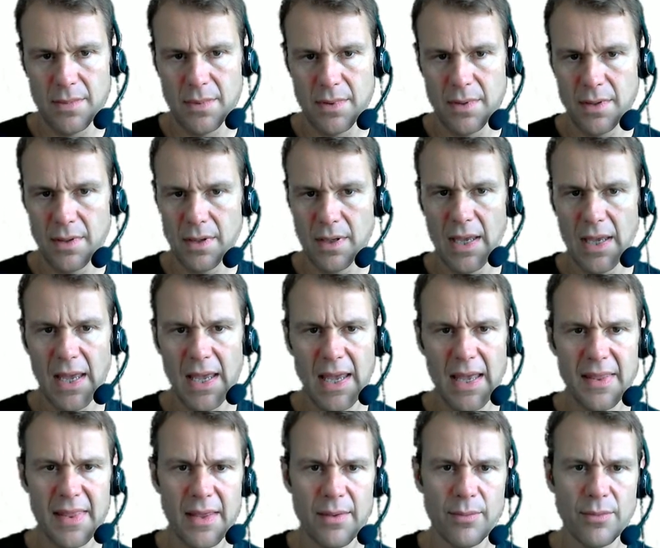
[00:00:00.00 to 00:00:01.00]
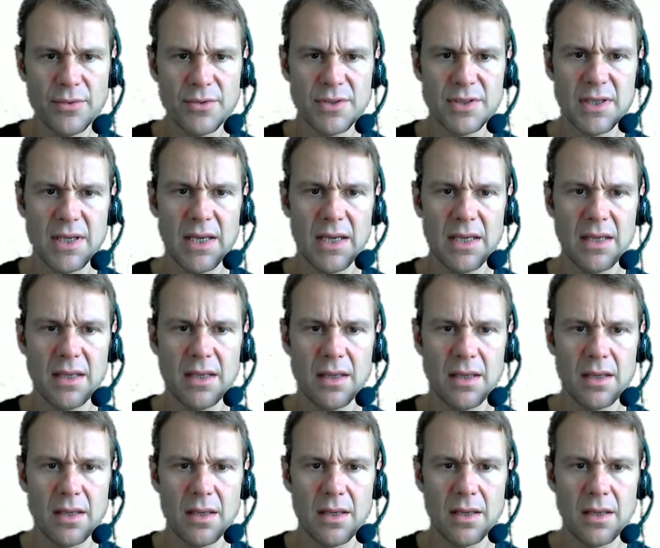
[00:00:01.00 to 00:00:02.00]
Okay, and then we'll say
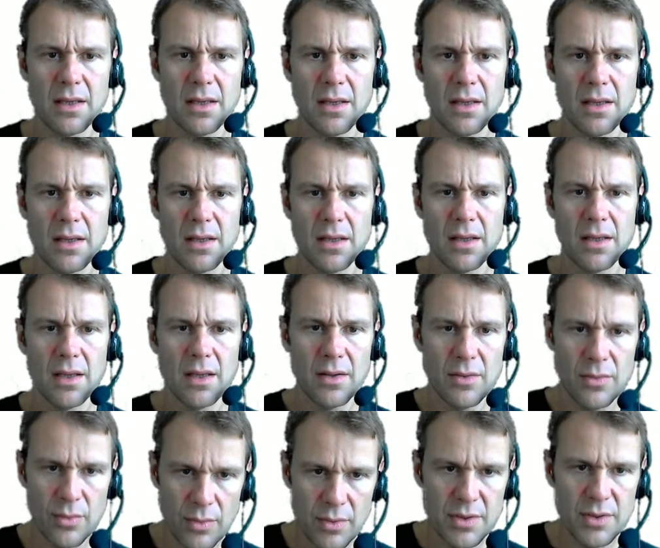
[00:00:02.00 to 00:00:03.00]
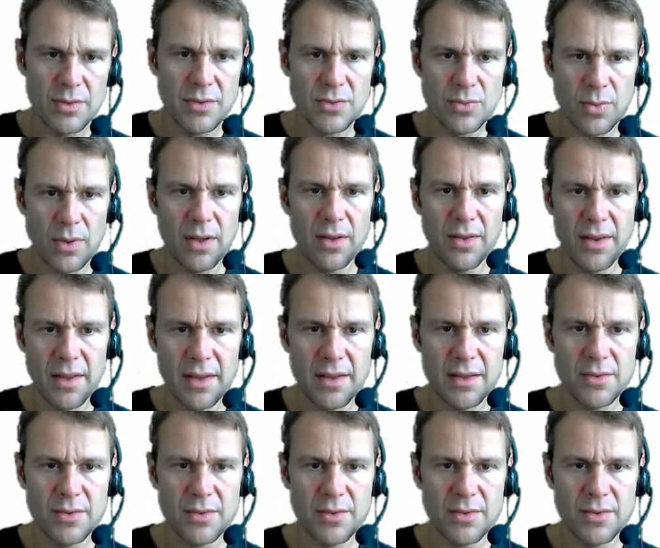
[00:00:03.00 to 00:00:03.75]
what we'll do as well then is